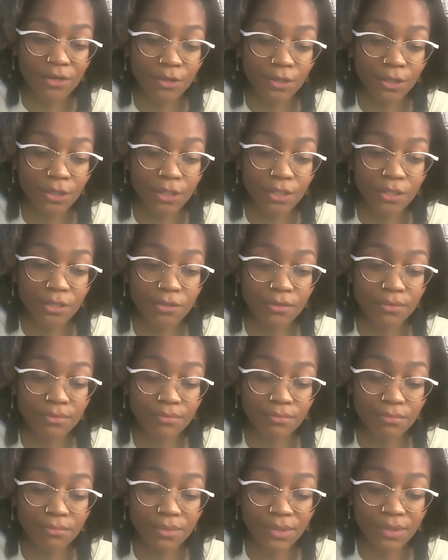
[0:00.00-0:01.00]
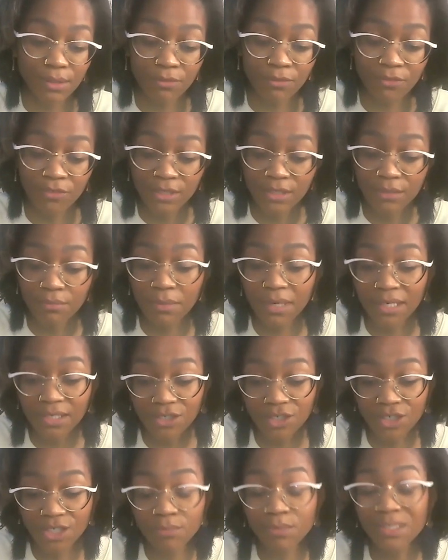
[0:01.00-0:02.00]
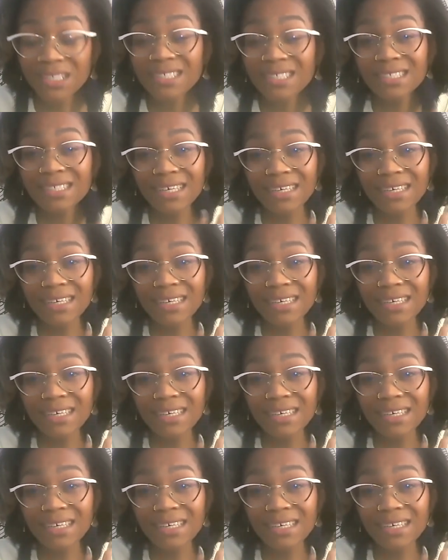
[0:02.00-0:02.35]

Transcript: Or some of us may just be